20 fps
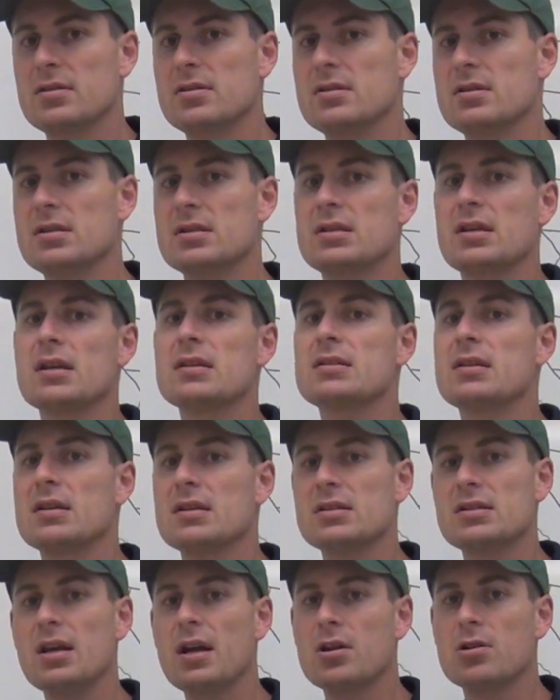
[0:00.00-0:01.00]
disgusting,
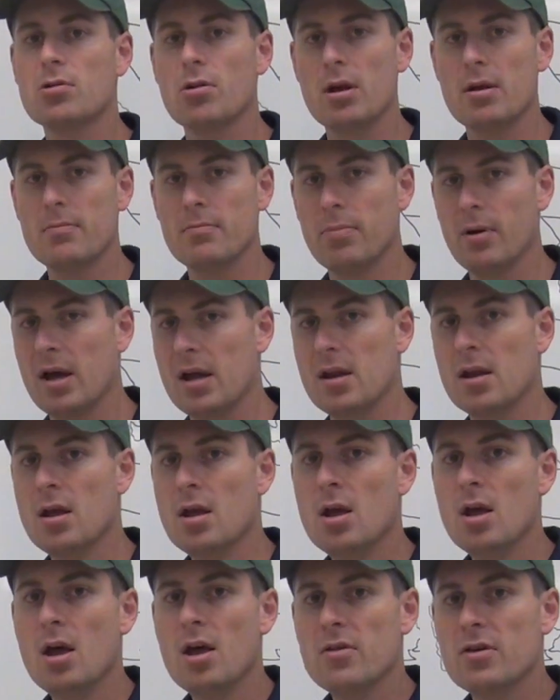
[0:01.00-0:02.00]
sick dream, but
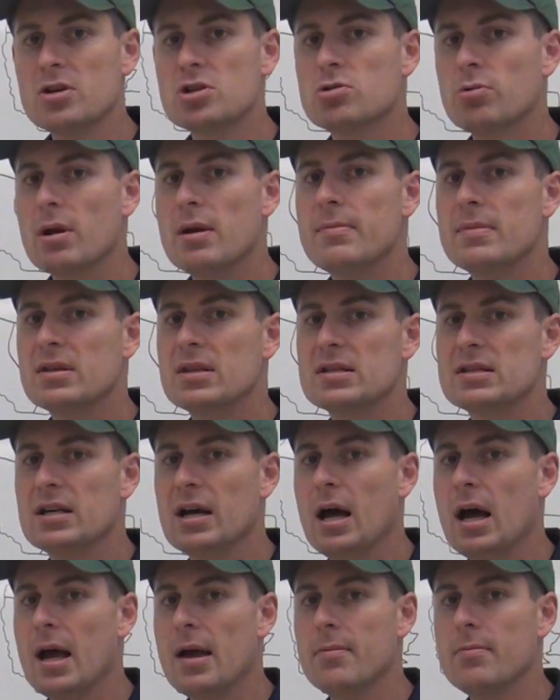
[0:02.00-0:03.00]
the dream at the
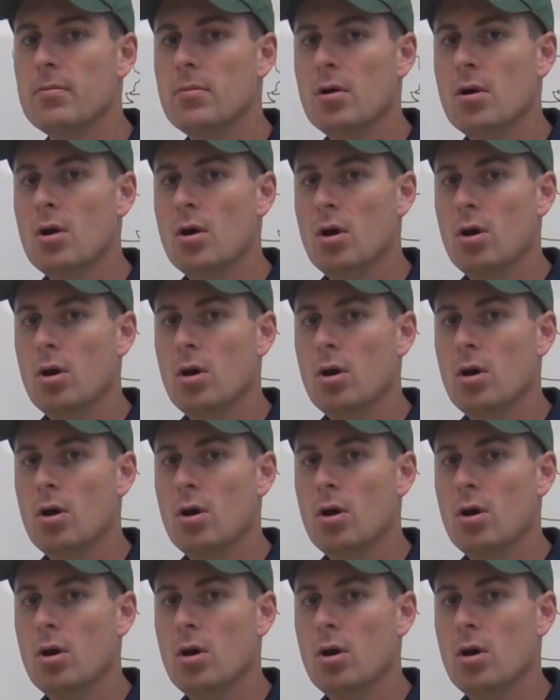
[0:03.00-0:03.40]
time,